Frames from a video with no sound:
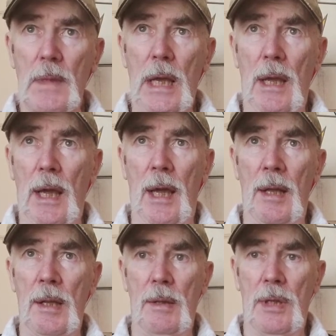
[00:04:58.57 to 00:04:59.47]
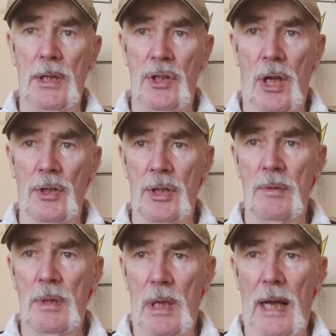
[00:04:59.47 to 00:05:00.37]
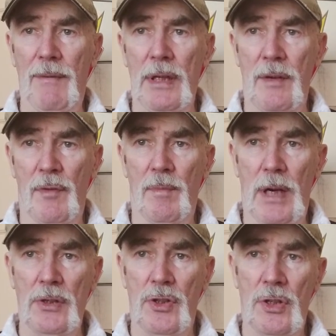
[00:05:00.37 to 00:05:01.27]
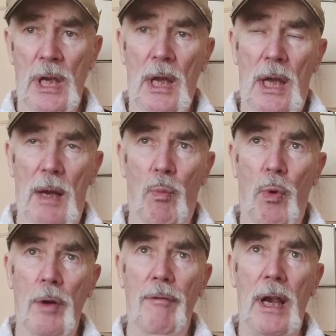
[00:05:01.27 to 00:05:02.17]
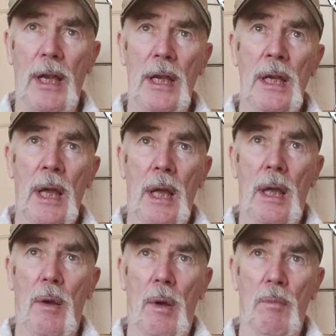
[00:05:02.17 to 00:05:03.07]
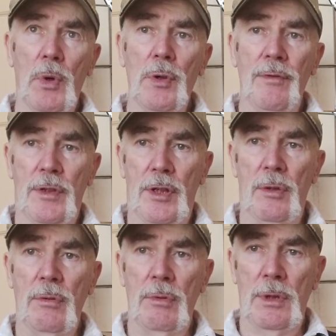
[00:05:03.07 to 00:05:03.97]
they started having different branches, and one recce moved to